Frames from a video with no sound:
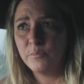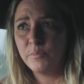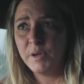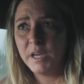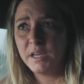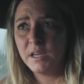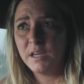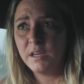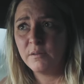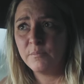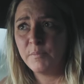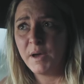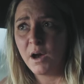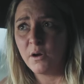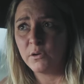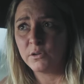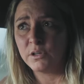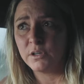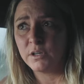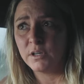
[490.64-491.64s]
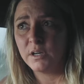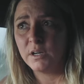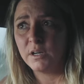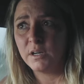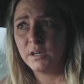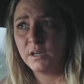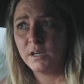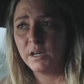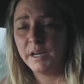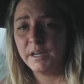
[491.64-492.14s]
baking powder
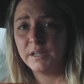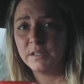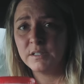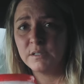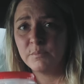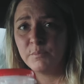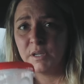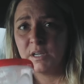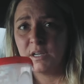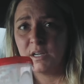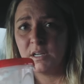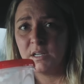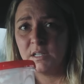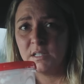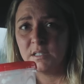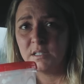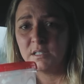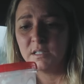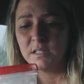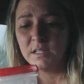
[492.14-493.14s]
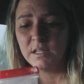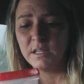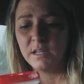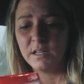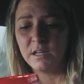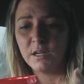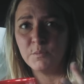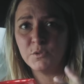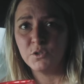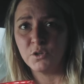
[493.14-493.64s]
is because
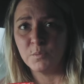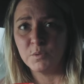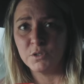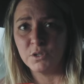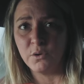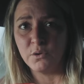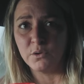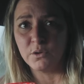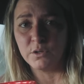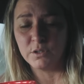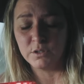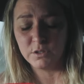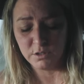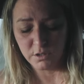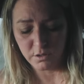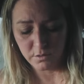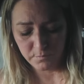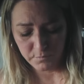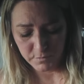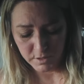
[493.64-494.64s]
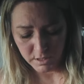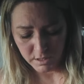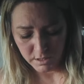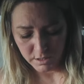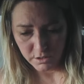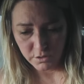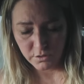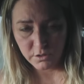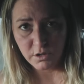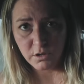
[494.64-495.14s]
it absorbs odor. So
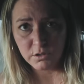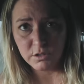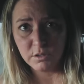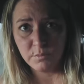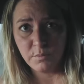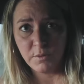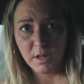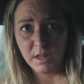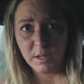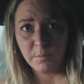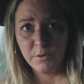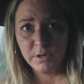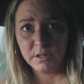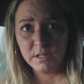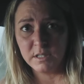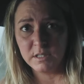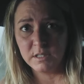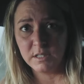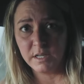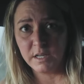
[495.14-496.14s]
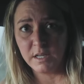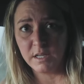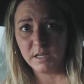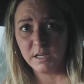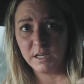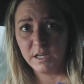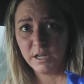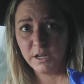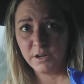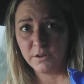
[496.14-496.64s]
you can also probably put this in
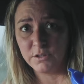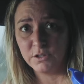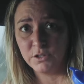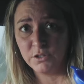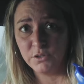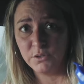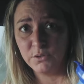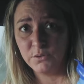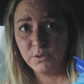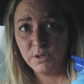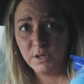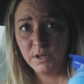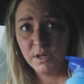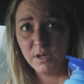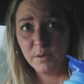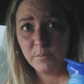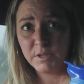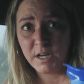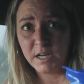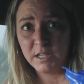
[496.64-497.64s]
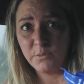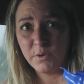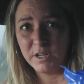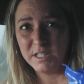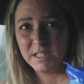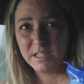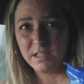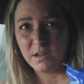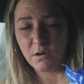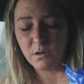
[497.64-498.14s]
here too, but I didn't want
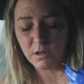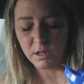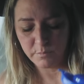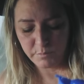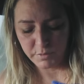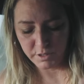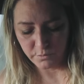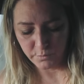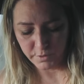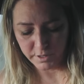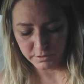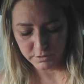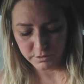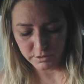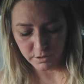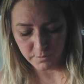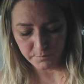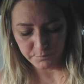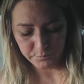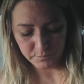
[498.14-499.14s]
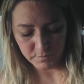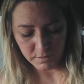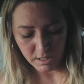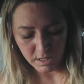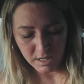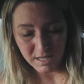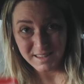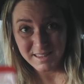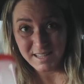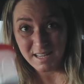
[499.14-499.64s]
it to get all clumpy and weird. So
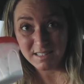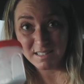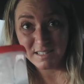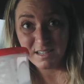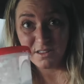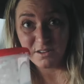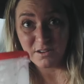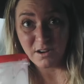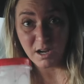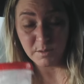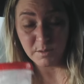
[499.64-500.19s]
that's another